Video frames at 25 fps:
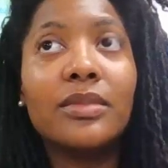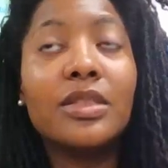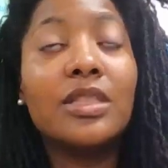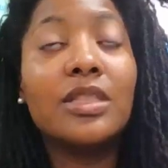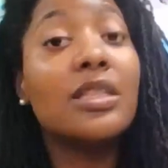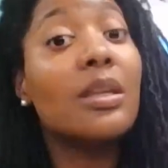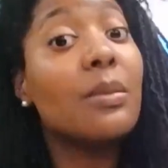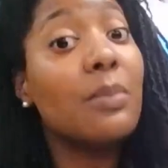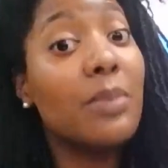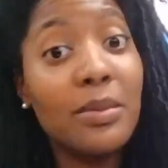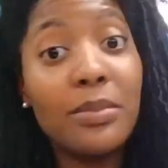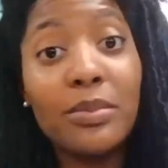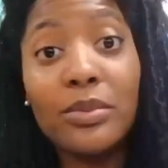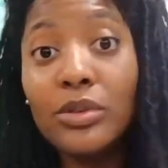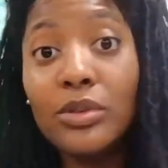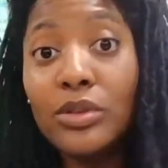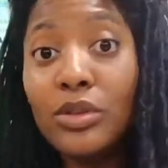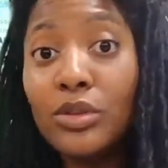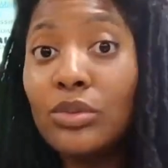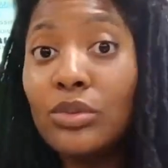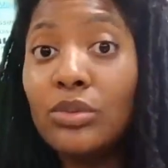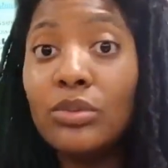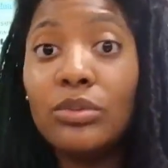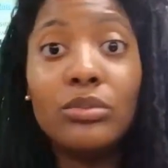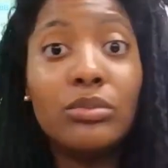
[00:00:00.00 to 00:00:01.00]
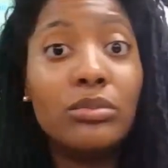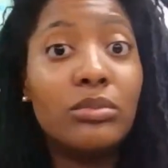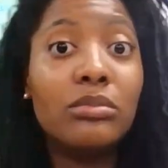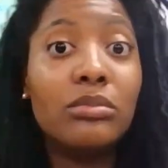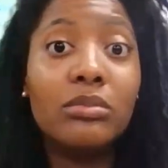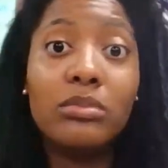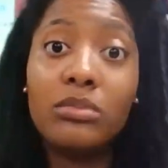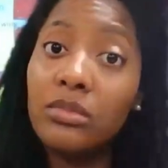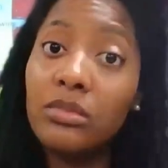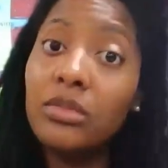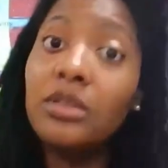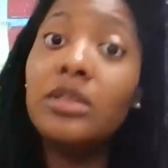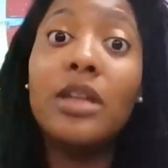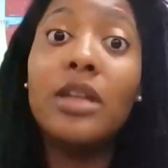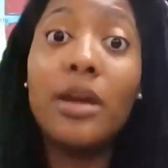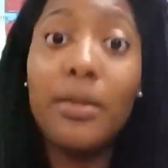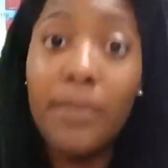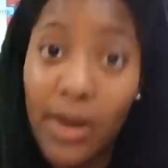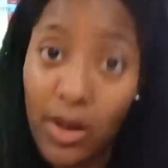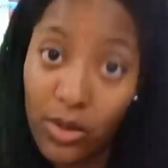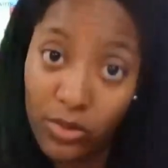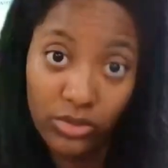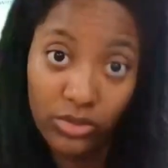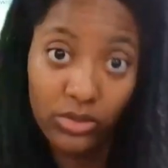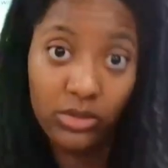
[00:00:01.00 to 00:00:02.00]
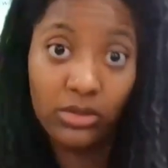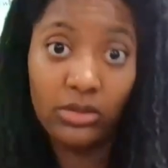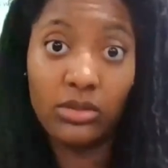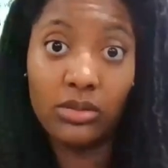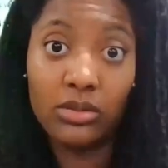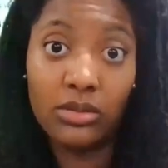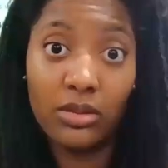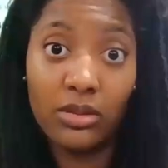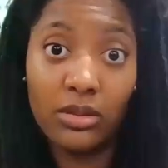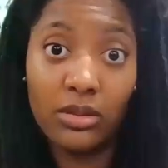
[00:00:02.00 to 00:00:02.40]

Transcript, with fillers: some people do the most.